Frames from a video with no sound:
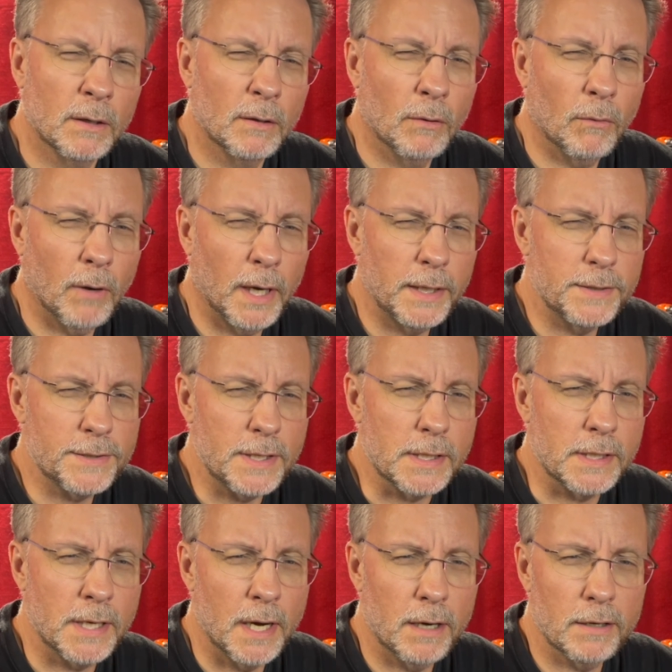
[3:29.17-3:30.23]
Why does he
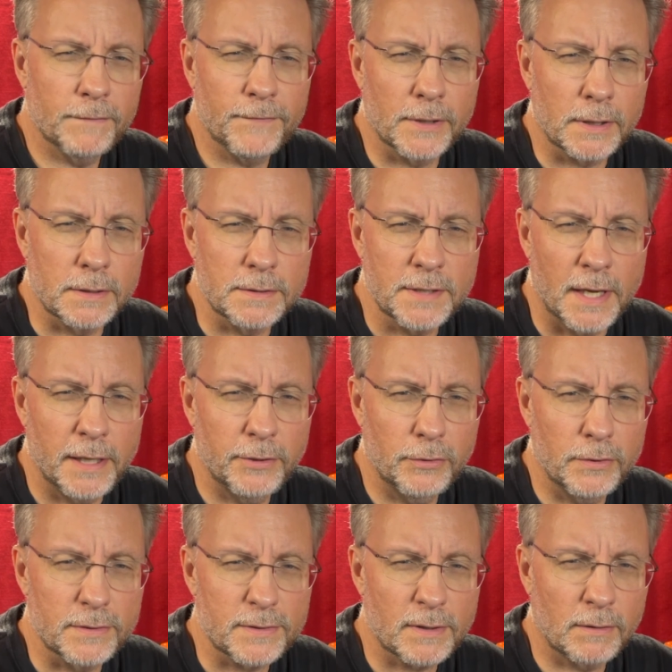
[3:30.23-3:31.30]
care if the container
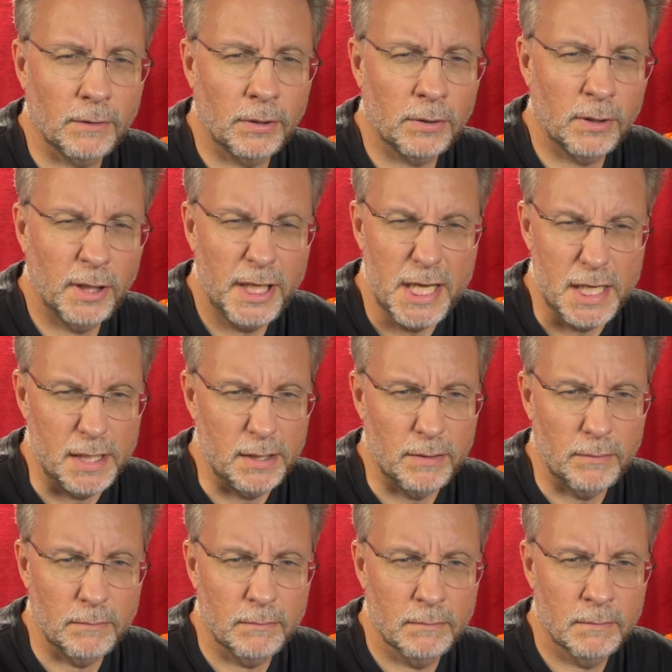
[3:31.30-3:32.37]
is clean?
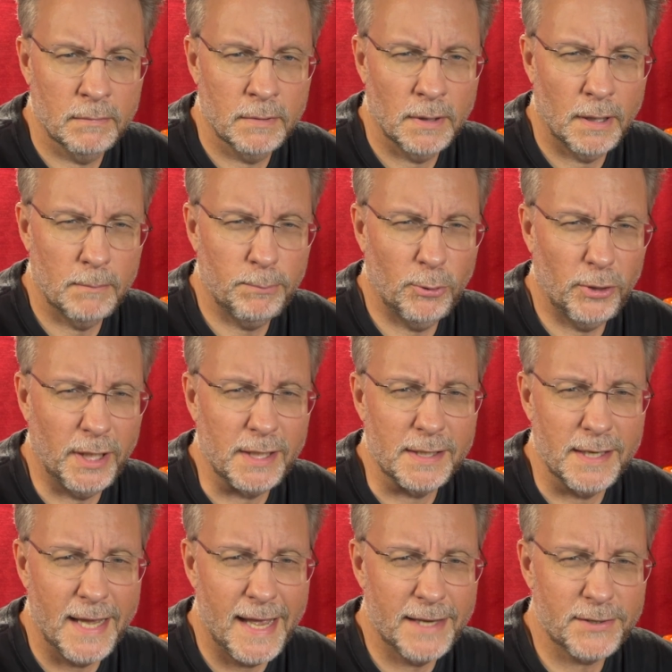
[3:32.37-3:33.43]
I'm putting
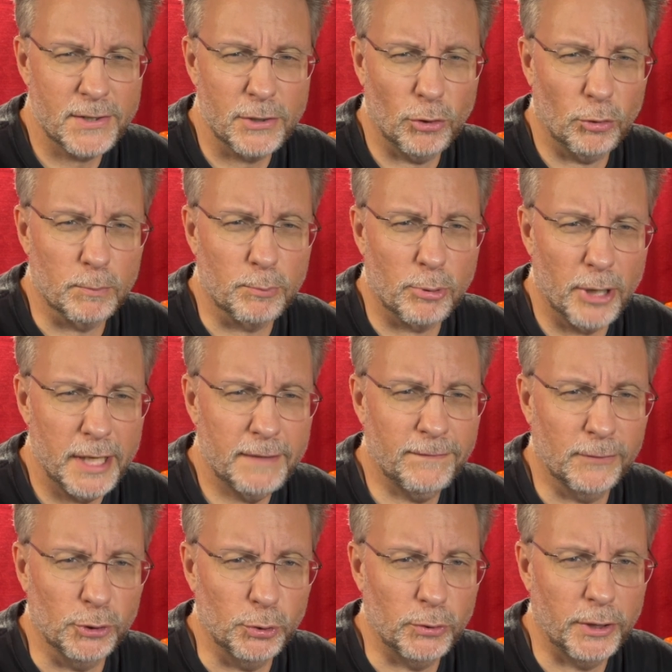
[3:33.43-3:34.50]
nasty old brake
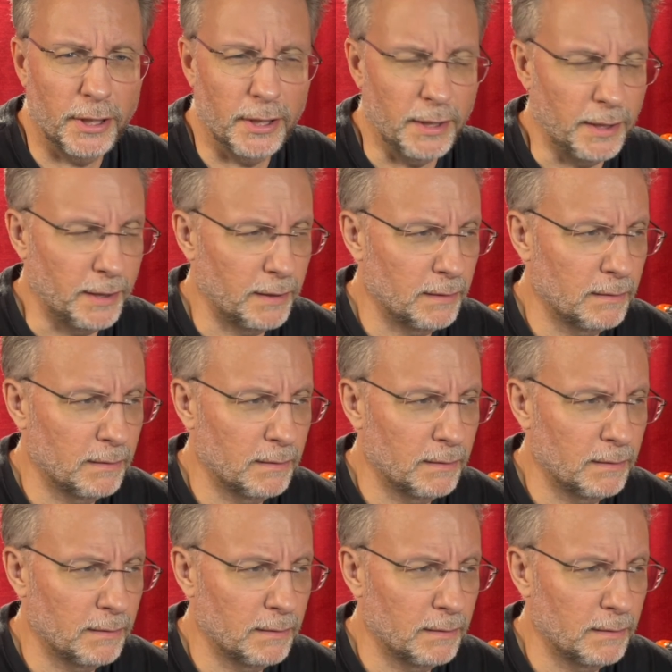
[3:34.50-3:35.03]
fluid in it.